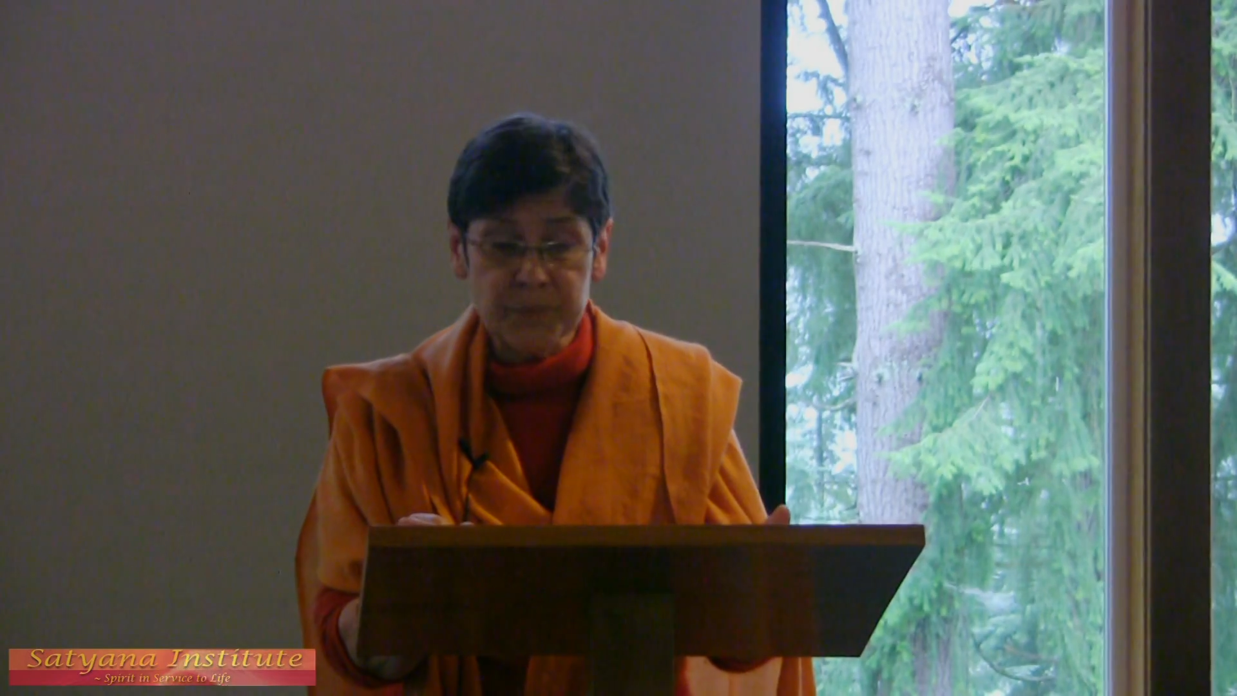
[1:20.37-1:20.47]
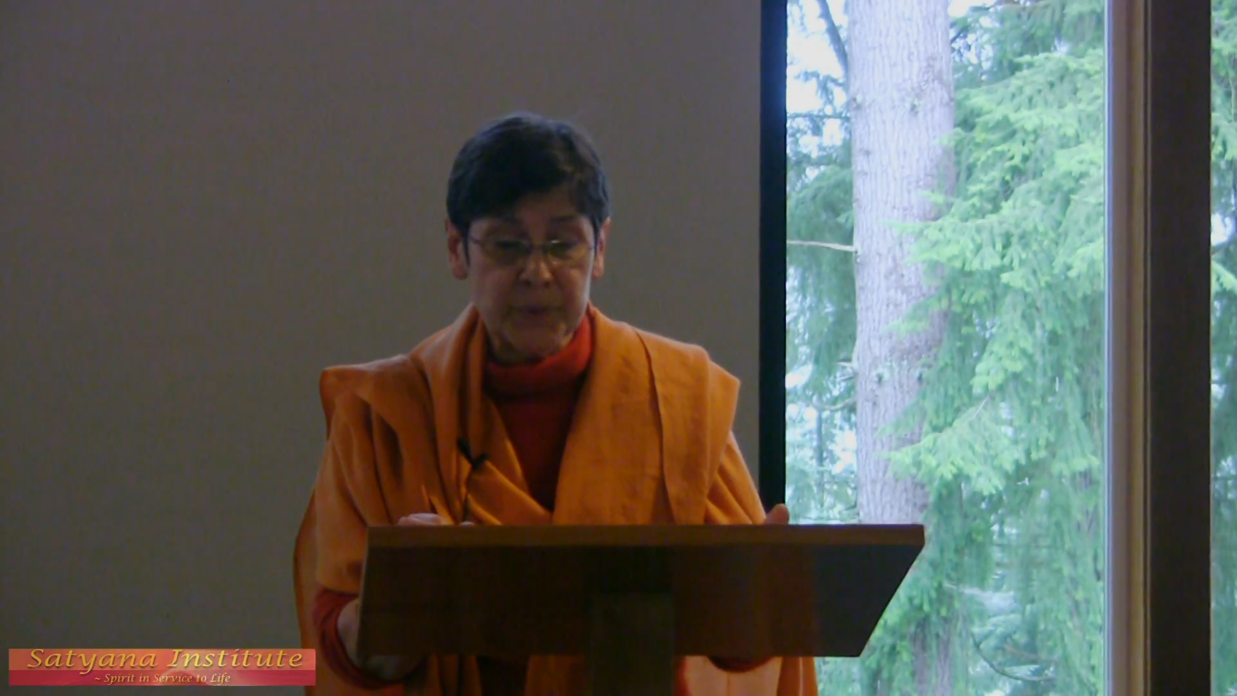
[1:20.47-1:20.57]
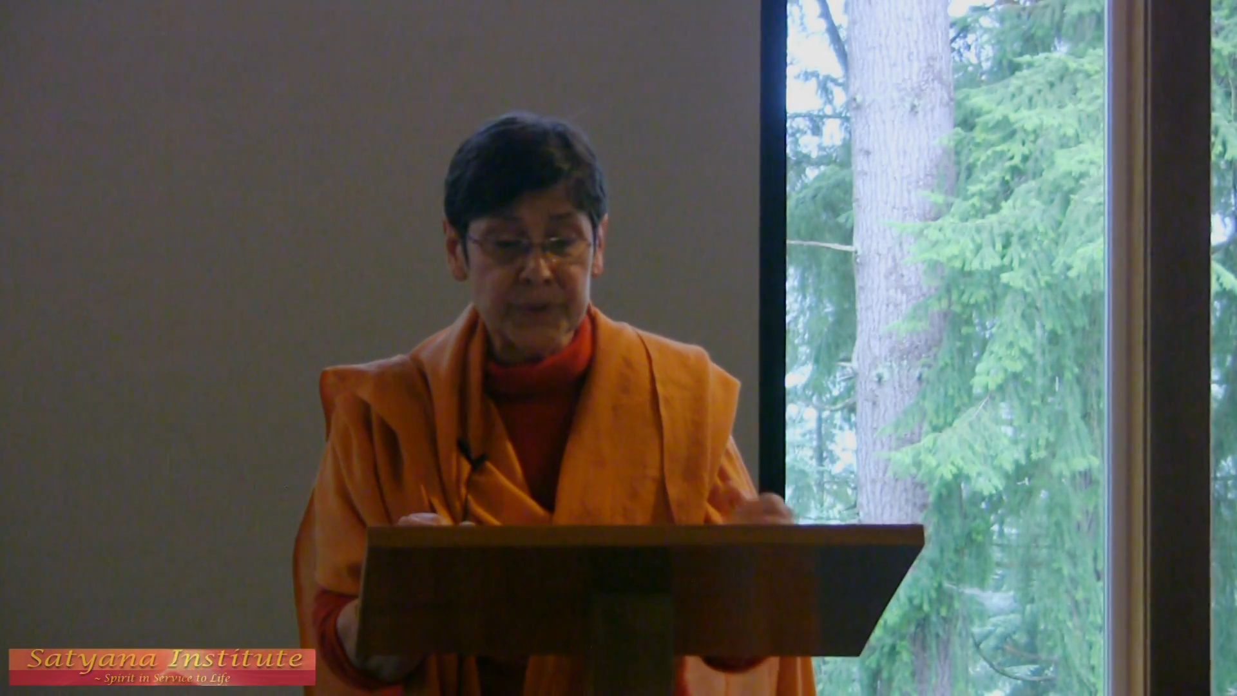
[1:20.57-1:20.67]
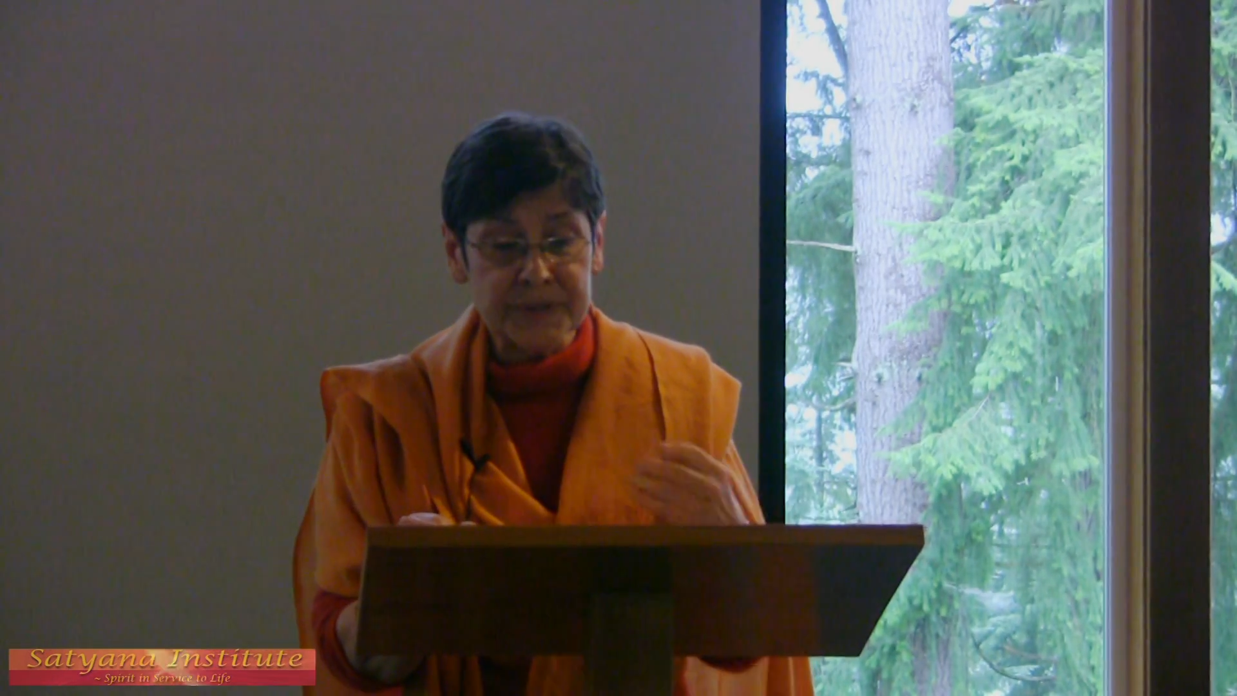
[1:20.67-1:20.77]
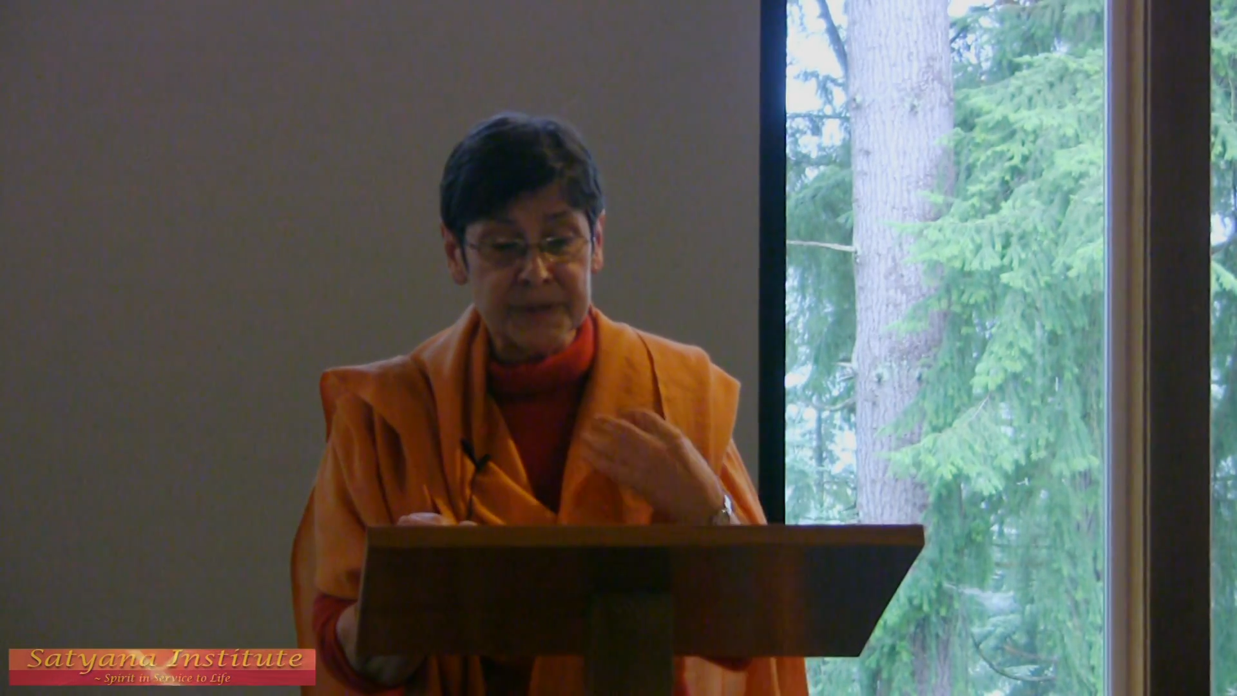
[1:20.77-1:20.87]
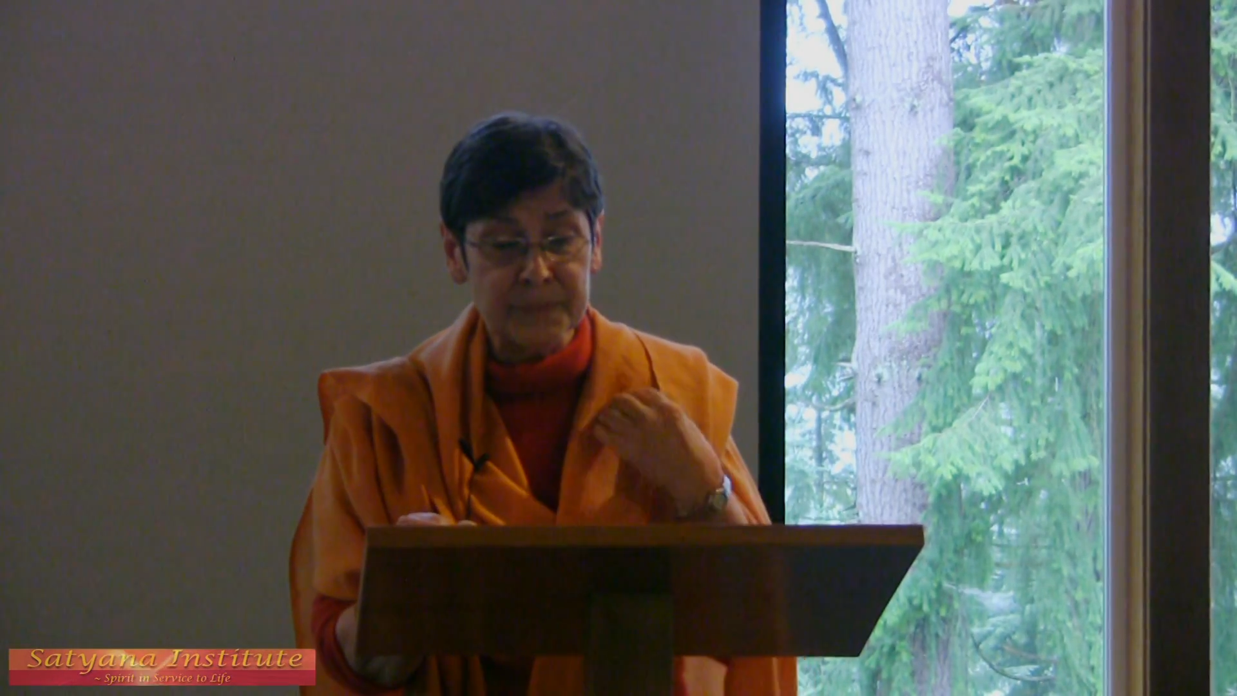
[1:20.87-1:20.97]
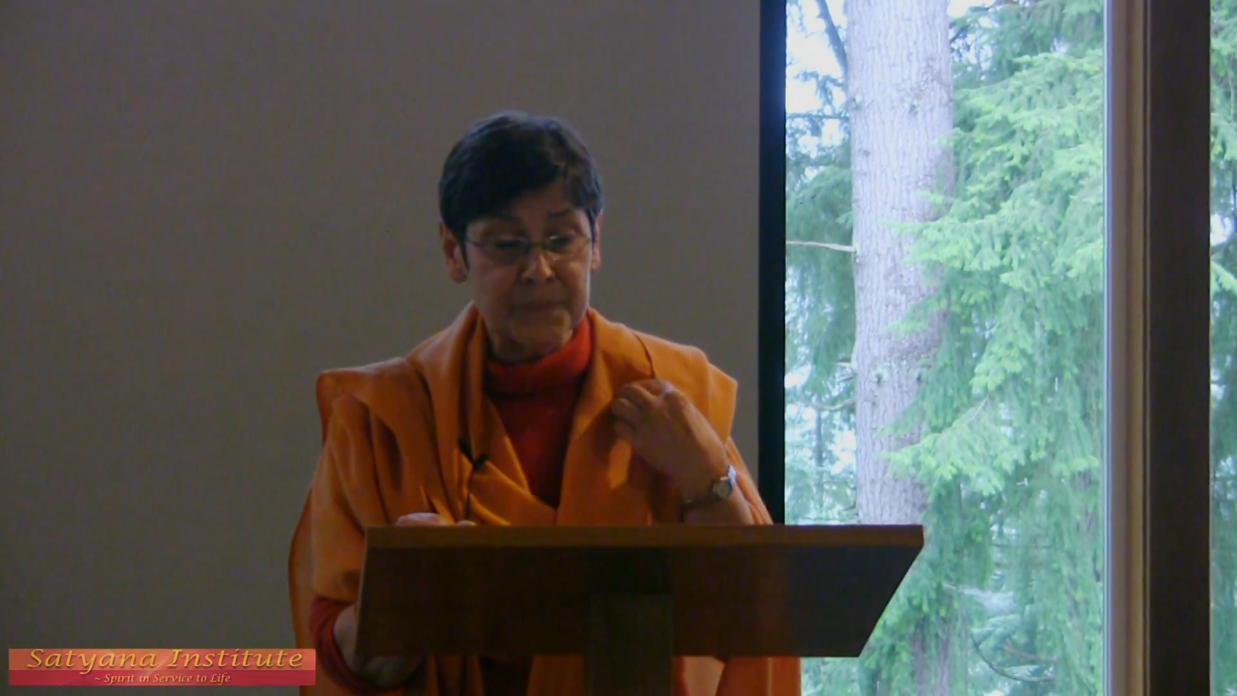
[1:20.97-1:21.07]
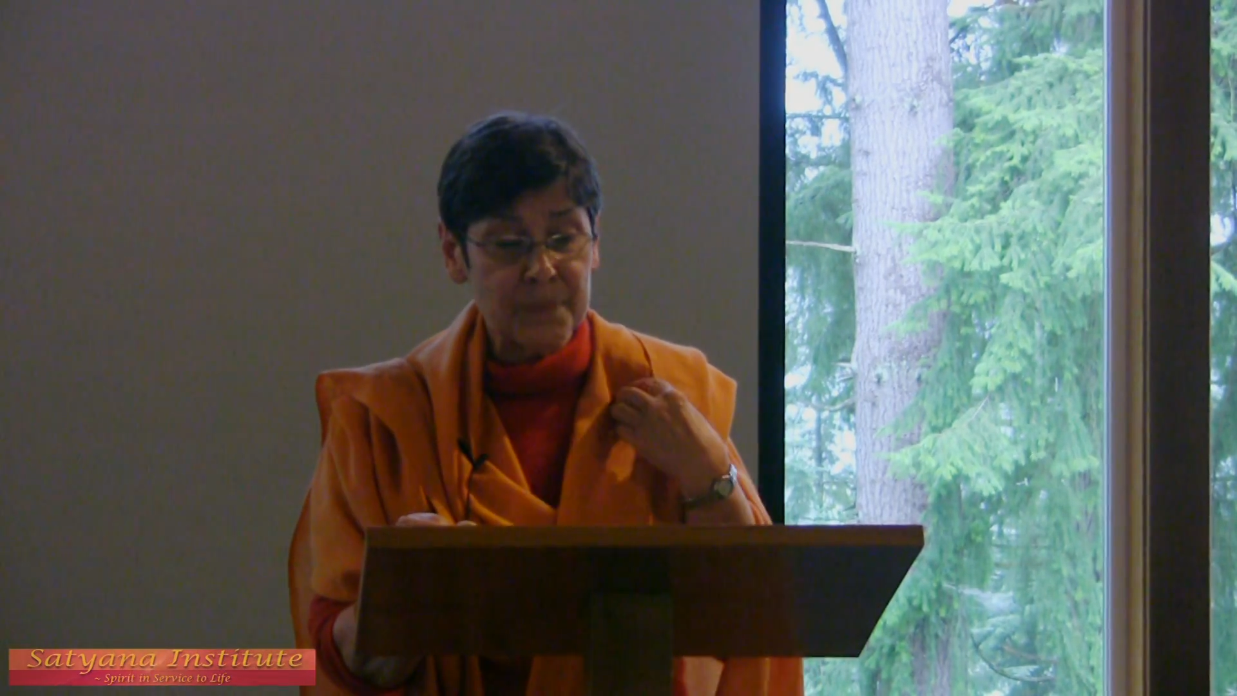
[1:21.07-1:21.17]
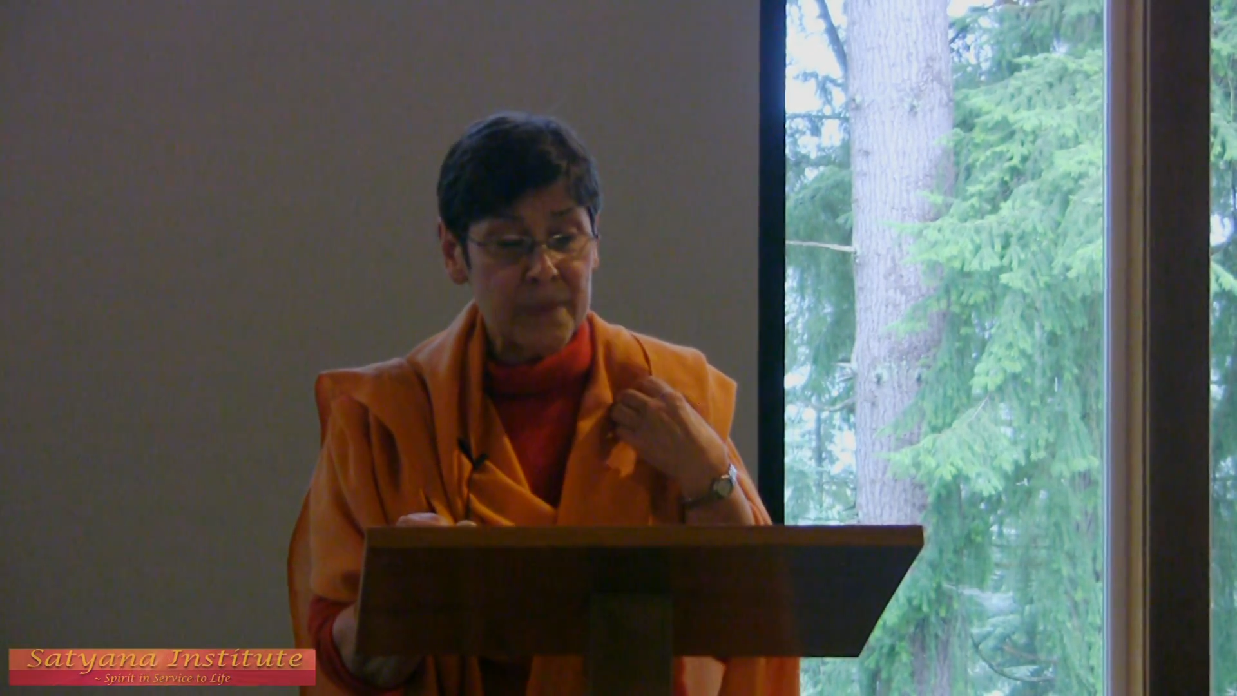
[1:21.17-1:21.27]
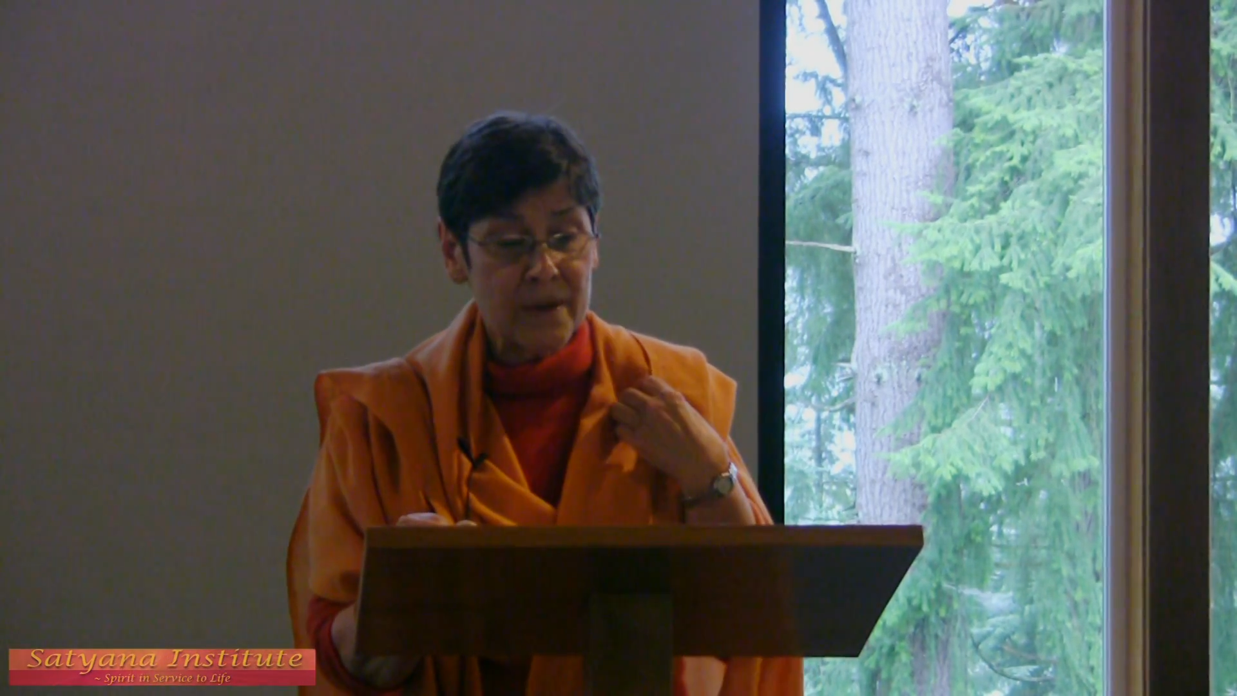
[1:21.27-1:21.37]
of Buddhism,